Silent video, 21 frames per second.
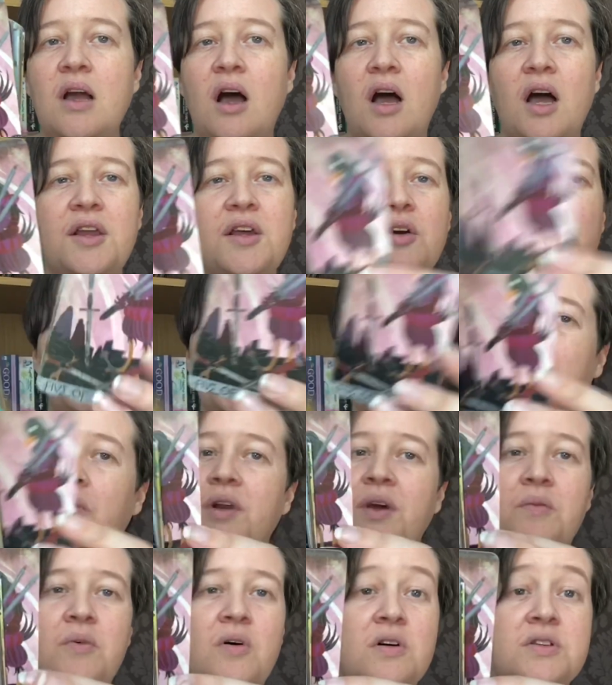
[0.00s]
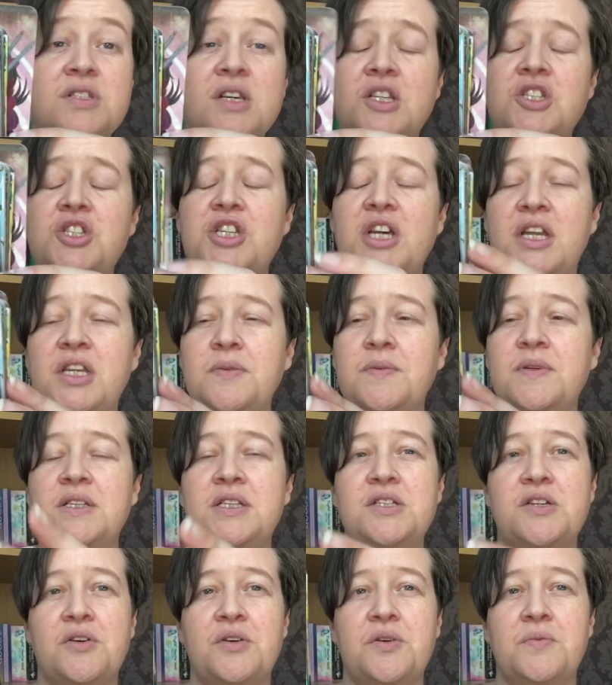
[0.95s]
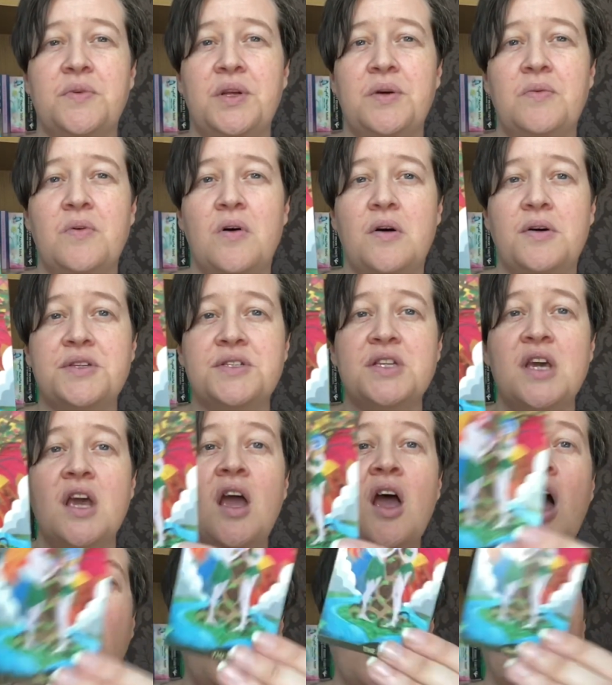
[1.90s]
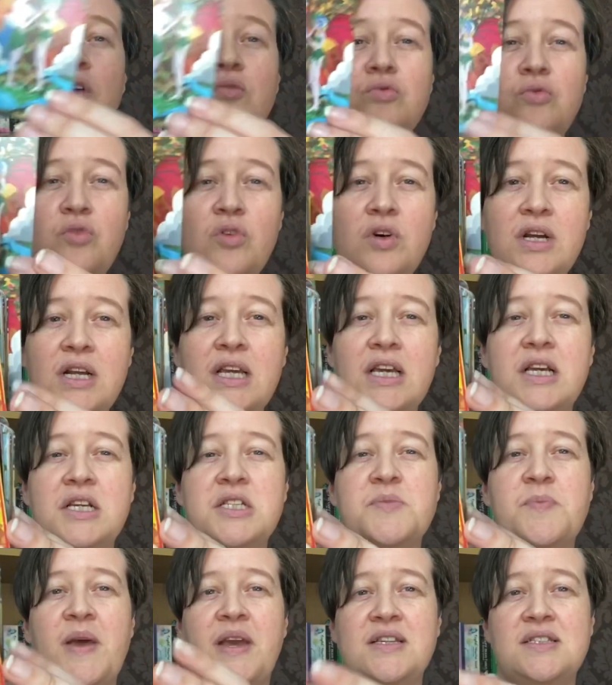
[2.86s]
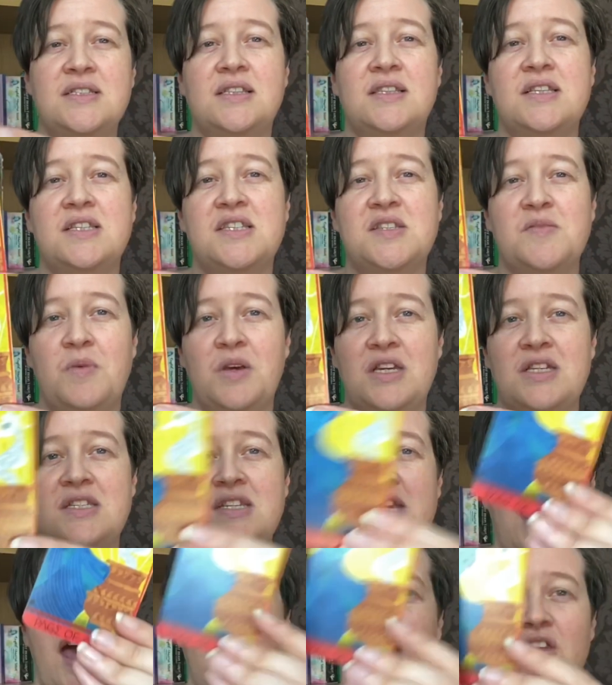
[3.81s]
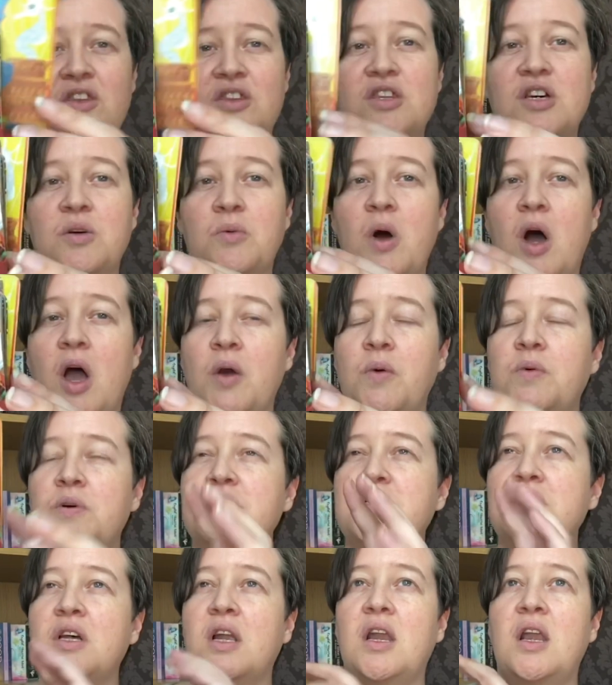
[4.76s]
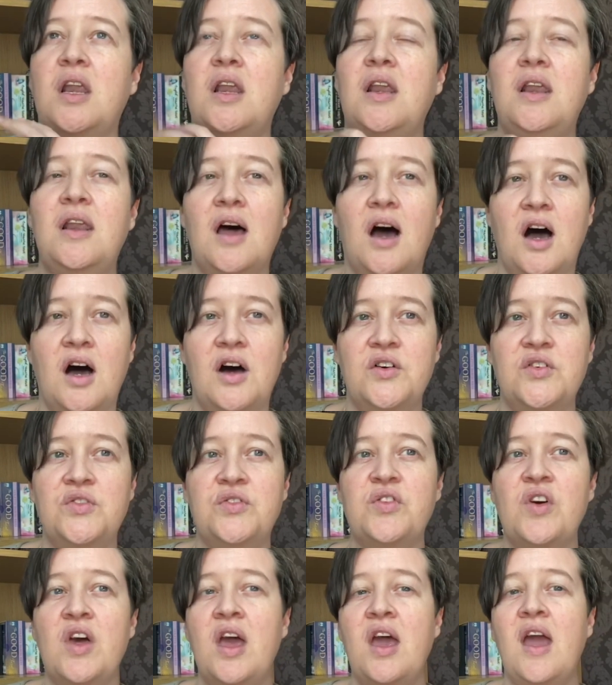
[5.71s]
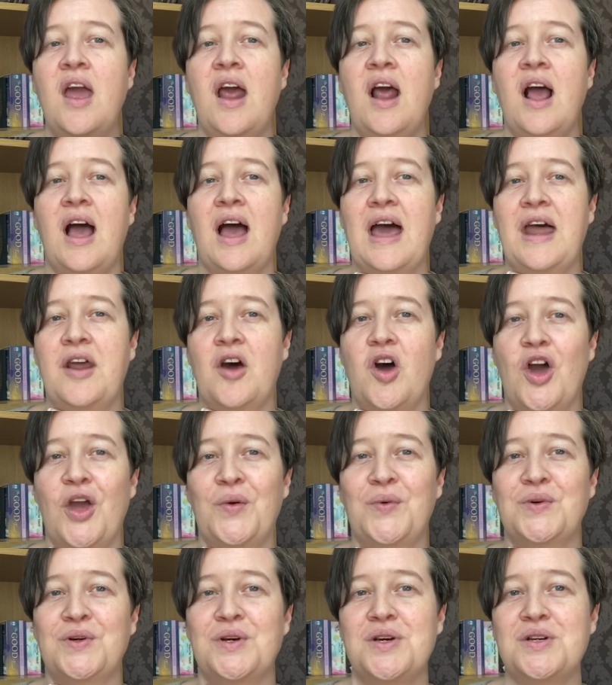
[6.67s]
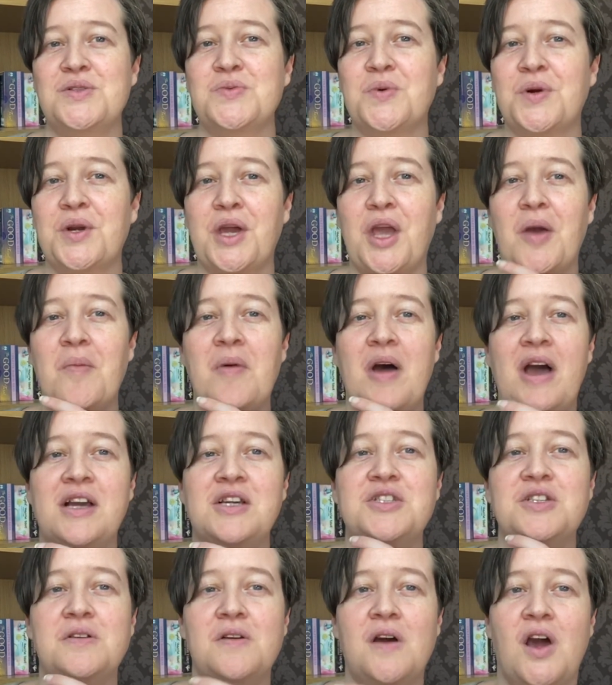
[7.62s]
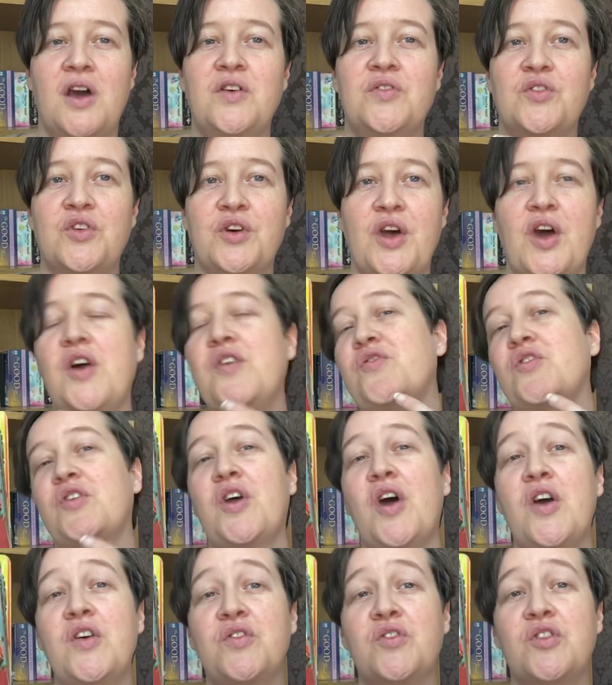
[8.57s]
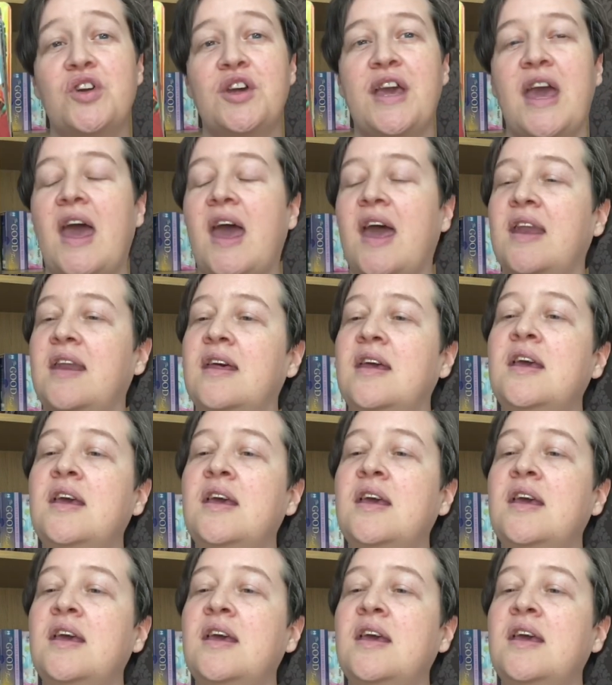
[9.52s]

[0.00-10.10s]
I don't know what it was. I genuinely don't know what it was. I really expected this to be a deck that I would love and I would want to go back to over and over and over again.